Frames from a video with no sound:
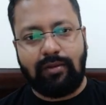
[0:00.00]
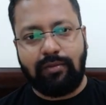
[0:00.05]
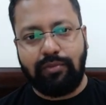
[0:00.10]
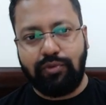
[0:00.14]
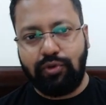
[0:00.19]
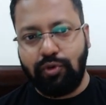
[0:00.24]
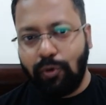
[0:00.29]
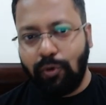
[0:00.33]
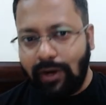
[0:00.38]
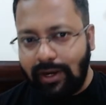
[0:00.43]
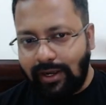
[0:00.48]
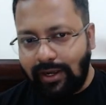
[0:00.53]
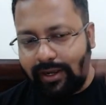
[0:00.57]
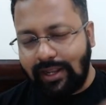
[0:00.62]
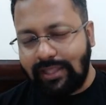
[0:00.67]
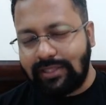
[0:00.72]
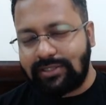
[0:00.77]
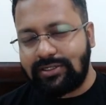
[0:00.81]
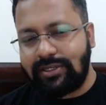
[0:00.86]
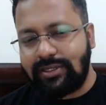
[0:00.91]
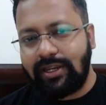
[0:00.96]
you are
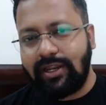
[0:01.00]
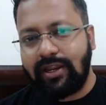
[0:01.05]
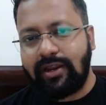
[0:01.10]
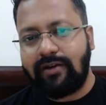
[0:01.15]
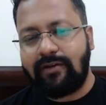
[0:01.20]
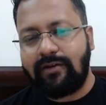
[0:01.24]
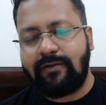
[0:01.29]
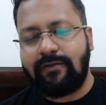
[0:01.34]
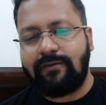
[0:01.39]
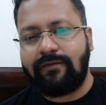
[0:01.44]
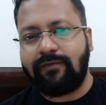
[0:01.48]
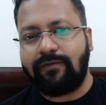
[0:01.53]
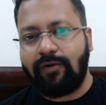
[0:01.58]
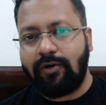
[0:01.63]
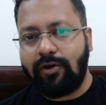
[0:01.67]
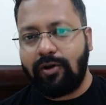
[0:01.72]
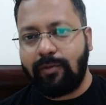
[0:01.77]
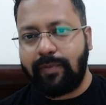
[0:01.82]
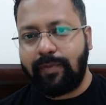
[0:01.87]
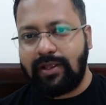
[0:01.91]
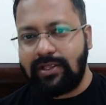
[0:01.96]
testing it
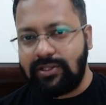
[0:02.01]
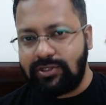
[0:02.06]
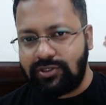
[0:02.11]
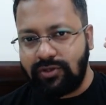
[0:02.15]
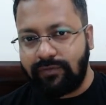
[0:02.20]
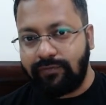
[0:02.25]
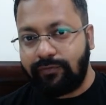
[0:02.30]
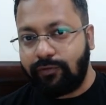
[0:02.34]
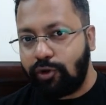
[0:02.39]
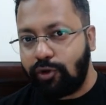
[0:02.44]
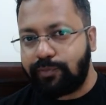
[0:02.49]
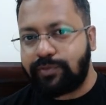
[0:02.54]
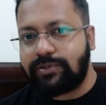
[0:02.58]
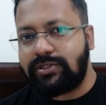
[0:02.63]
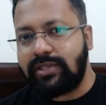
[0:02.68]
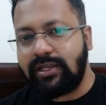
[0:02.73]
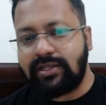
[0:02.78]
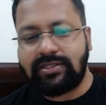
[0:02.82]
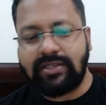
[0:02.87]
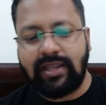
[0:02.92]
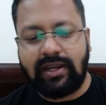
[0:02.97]
for presence of group
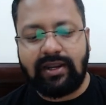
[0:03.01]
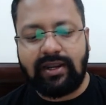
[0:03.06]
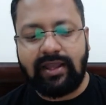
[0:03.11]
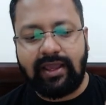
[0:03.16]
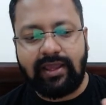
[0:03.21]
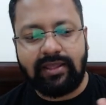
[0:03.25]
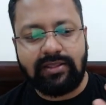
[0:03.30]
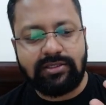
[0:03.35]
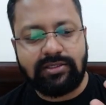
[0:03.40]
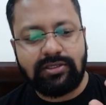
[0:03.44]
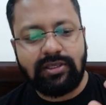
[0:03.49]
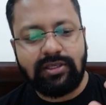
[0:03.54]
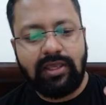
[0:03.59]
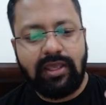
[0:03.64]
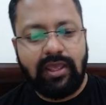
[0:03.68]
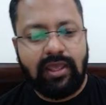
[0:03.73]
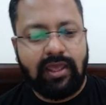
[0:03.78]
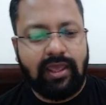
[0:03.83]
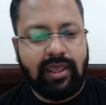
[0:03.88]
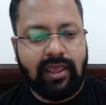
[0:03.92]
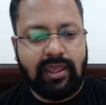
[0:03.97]
6 cations
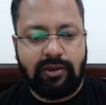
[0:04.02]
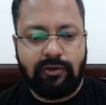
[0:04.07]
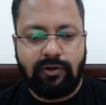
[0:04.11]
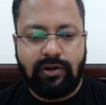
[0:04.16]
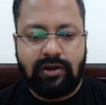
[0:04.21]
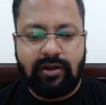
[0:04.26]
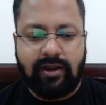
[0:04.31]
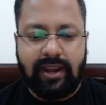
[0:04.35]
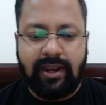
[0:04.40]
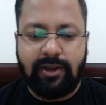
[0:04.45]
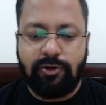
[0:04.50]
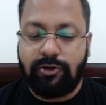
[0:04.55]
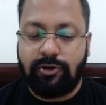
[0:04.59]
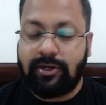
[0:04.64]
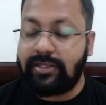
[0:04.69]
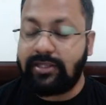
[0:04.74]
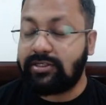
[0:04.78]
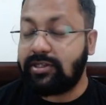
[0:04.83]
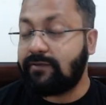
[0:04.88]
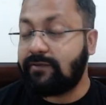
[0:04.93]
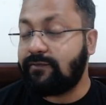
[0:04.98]
and you are trying to
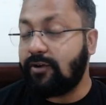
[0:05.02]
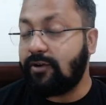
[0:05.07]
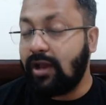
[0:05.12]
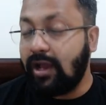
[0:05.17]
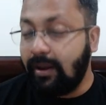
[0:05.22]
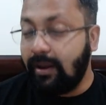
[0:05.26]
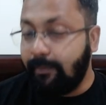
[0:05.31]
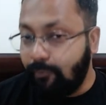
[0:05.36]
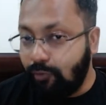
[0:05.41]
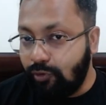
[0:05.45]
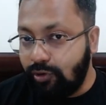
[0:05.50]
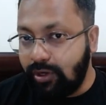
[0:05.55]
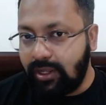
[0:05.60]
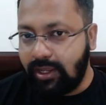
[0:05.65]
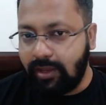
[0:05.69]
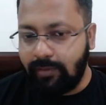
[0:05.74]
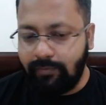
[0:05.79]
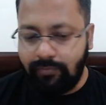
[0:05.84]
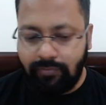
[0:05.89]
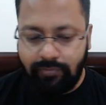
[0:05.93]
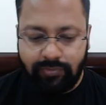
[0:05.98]
test it for
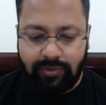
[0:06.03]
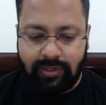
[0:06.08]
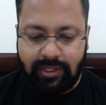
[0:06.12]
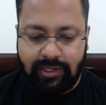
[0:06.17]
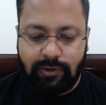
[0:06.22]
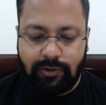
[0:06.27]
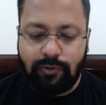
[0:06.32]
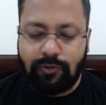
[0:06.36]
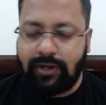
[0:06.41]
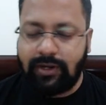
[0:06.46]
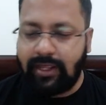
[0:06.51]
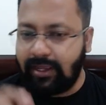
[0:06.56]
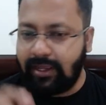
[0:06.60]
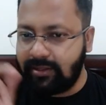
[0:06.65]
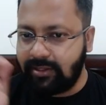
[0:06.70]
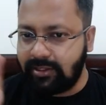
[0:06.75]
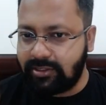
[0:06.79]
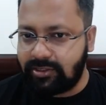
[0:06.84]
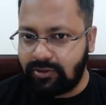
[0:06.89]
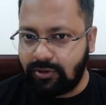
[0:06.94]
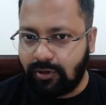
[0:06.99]
ammonium, then you take the
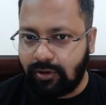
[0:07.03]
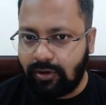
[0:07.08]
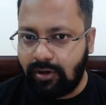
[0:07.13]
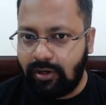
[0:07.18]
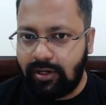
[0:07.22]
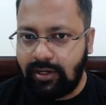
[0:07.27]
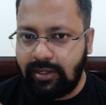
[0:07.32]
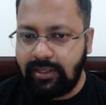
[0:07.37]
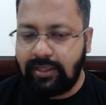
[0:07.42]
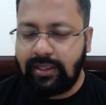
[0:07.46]
salt,